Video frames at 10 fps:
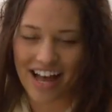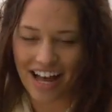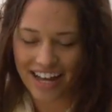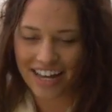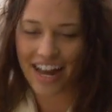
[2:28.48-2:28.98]

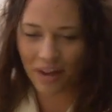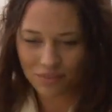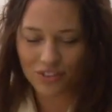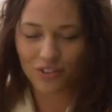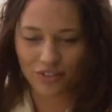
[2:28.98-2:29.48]
I
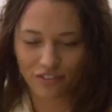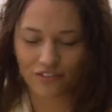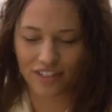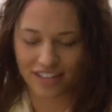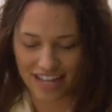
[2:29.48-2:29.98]
absolutely
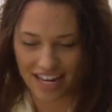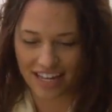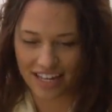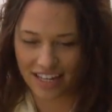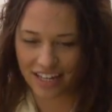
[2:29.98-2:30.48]
feel
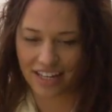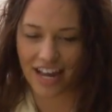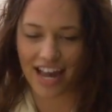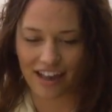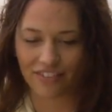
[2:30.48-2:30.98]
like
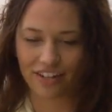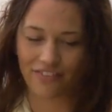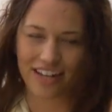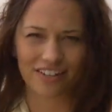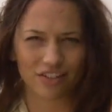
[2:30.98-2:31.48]
I have an
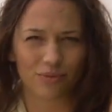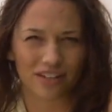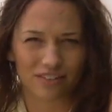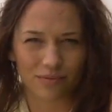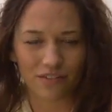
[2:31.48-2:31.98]
advantage
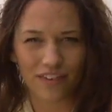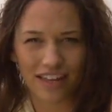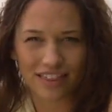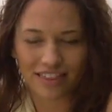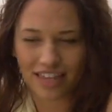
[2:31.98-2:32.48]
because of my
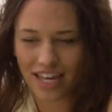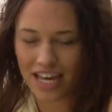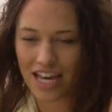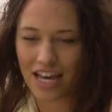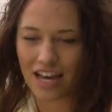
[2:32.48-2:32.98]
faith.
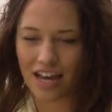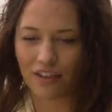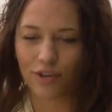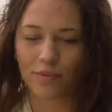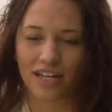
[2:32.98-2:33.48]

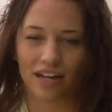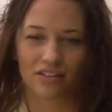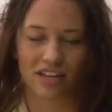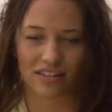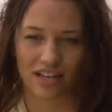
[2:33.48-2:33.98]
Everybody
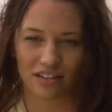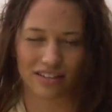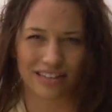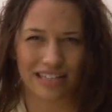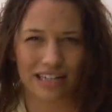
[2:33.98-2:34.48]
else has had
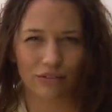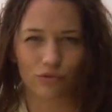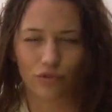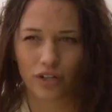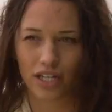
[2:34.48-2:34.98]
to
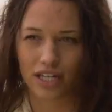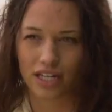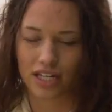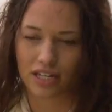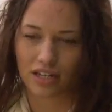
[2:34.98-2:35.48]
leave
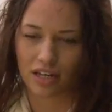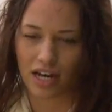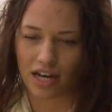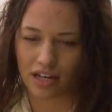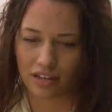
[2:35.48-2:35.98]

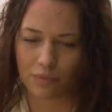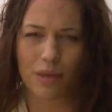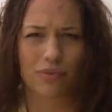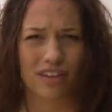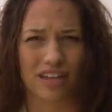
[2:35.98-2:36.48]
uh, the
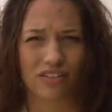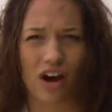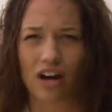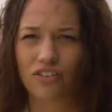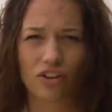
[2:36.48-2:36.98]
people that they
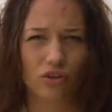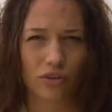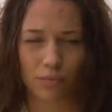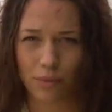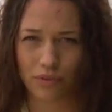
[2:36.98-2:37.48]
talk to
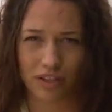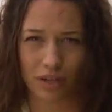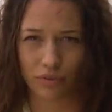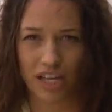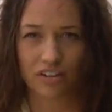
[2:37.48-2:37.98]
and the people that
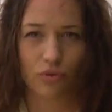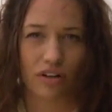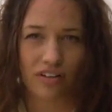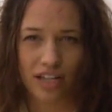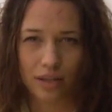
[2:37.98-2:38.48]
they relate to on
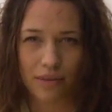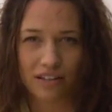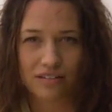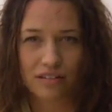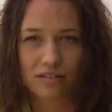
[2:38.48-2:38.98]
a daily
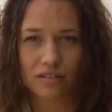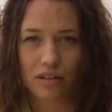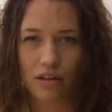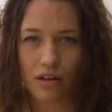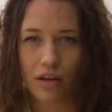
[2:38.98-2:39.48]
basis.
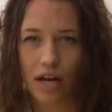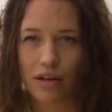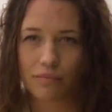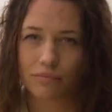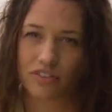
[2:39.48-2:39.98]

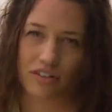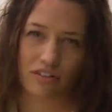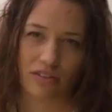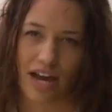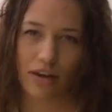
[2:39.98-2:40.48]

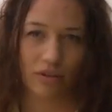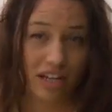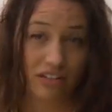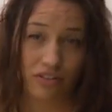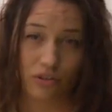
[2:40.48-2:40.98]
Since I
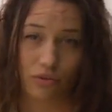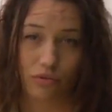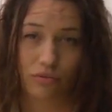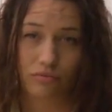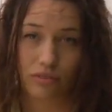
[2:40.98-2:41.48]
relate to